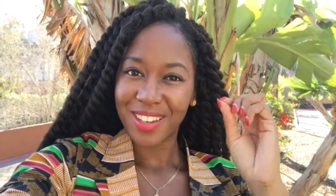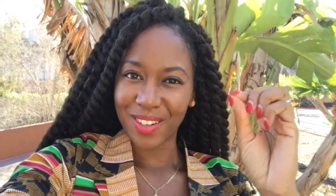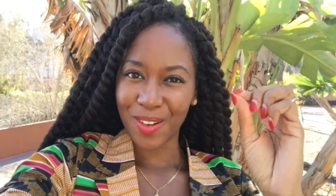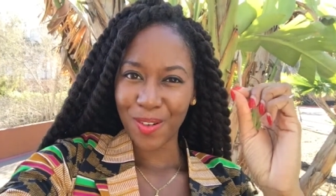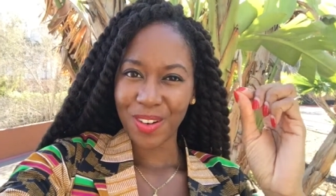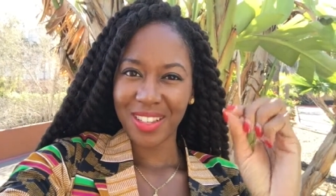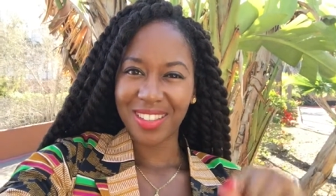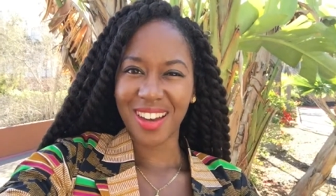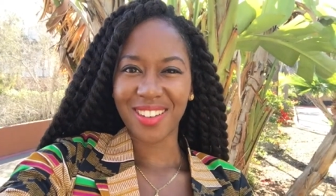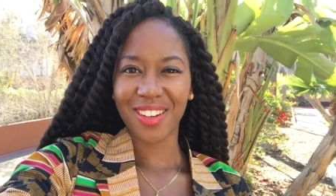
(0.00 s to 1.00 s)
you know,
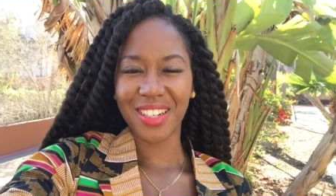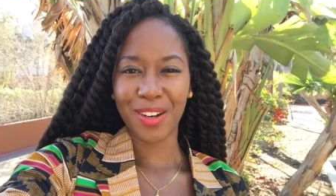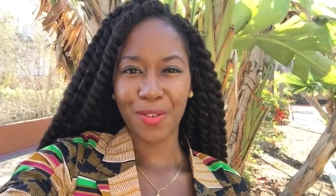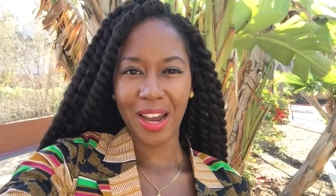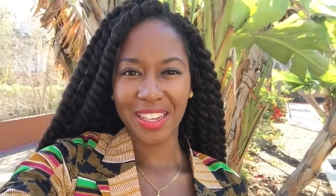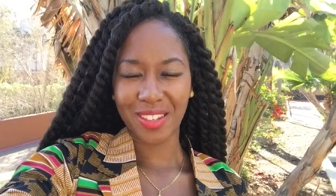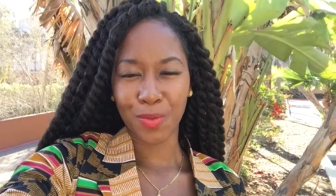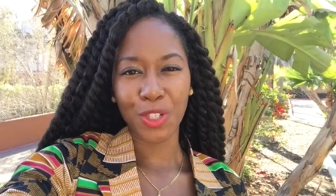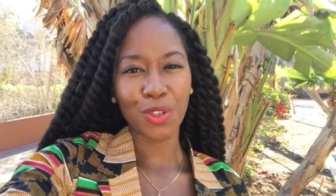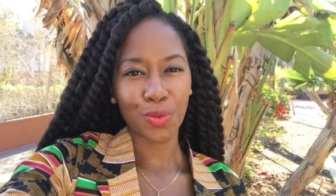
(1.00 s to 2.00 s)
dot on the horizon
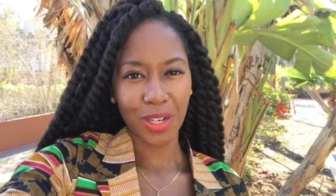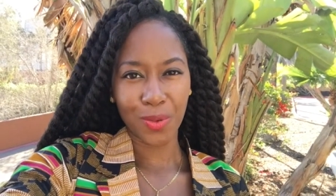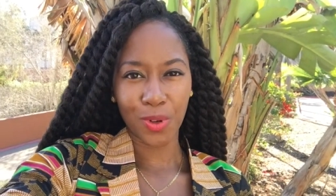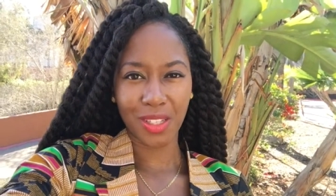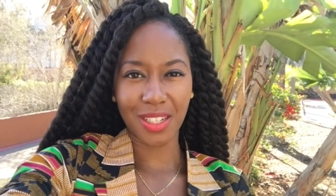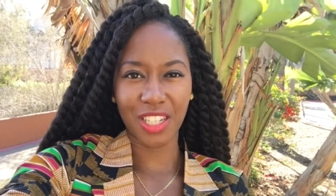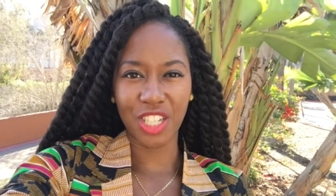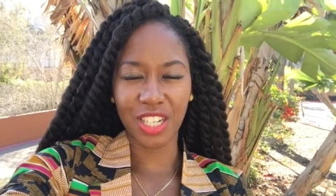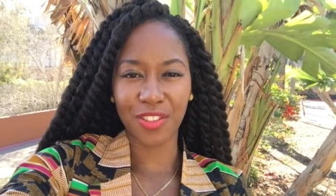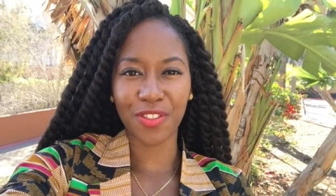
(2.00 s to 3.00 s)
which you really want to
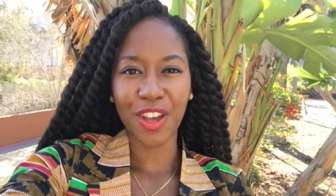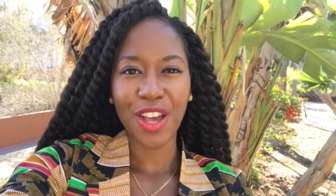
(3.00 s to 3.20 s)
achieve.